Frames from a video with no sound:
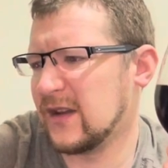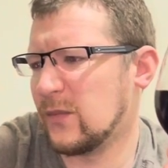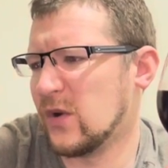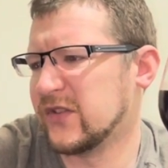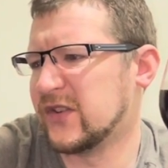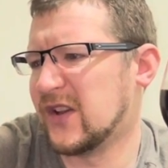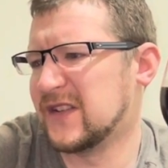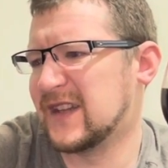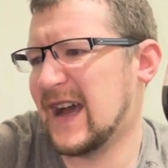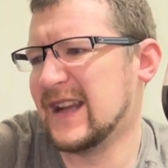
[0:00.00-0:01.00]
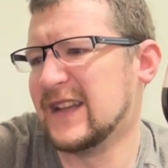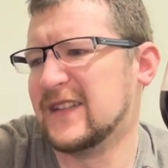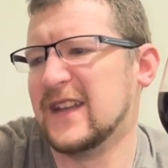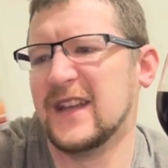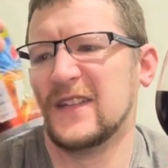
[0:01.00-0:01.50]
What size can is
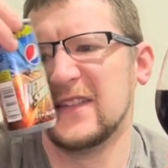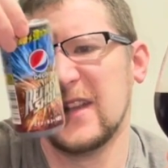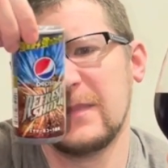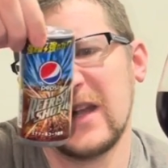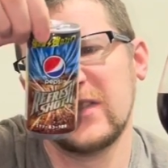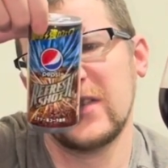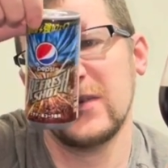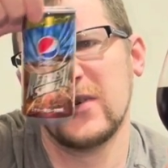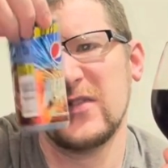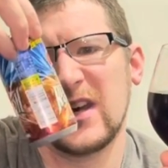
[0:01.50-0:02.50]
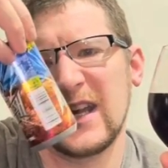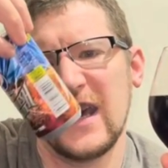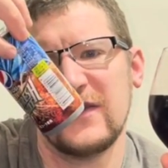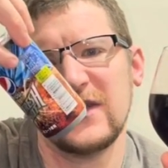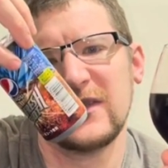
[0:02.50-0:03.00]
this? Is it about 200? I can't
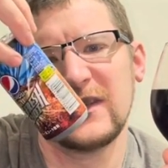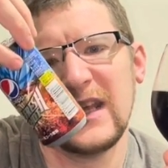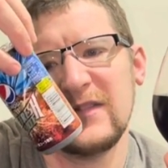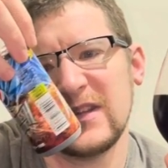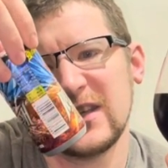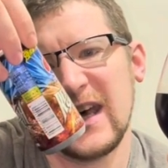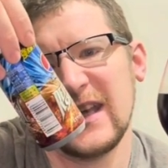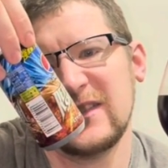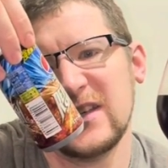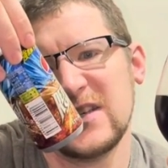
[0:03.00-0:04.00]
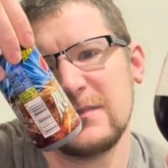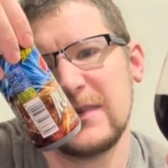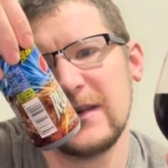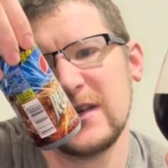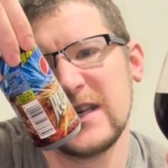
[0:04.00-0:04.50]
even... Even that is in
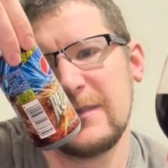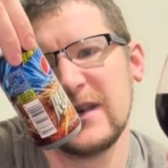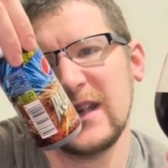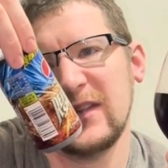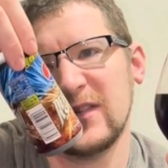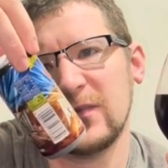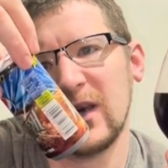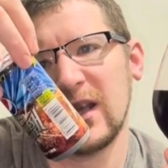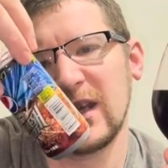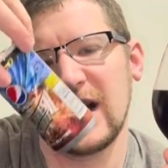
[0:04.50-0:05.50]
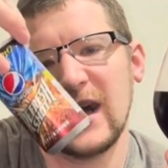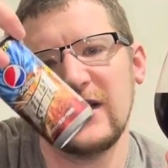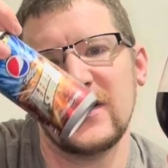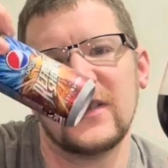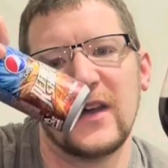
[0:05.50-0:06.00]
Japanese as well. I can't
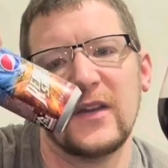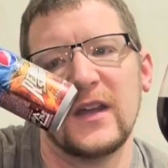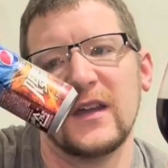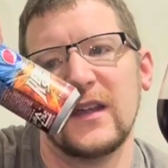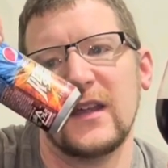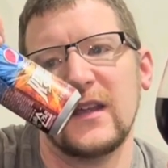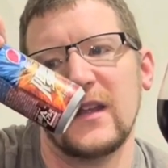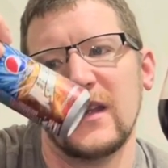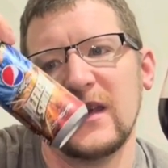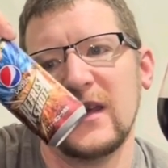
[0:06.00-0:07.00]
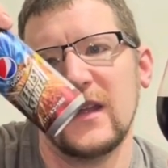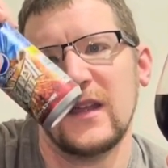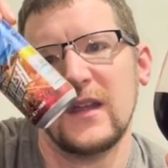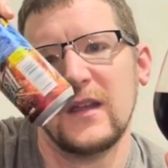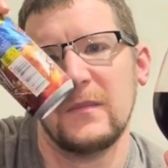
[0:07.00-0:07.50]
even tell you.
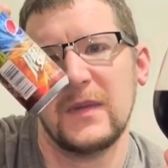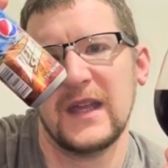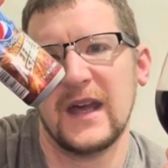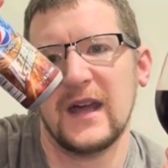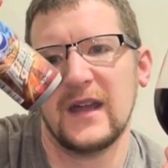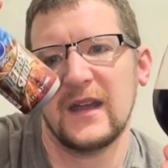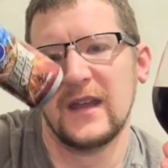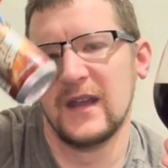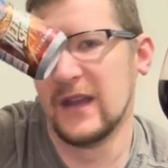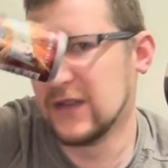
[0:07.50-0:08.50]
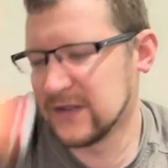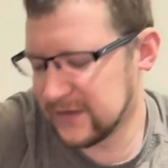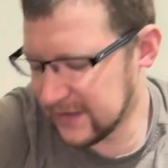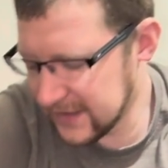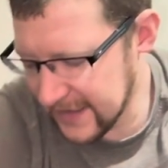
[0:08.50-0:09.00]
But yeah. So it's
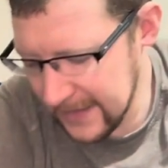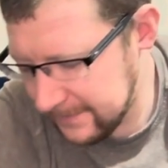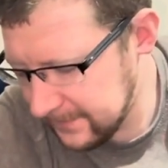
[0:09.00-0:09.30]
in there.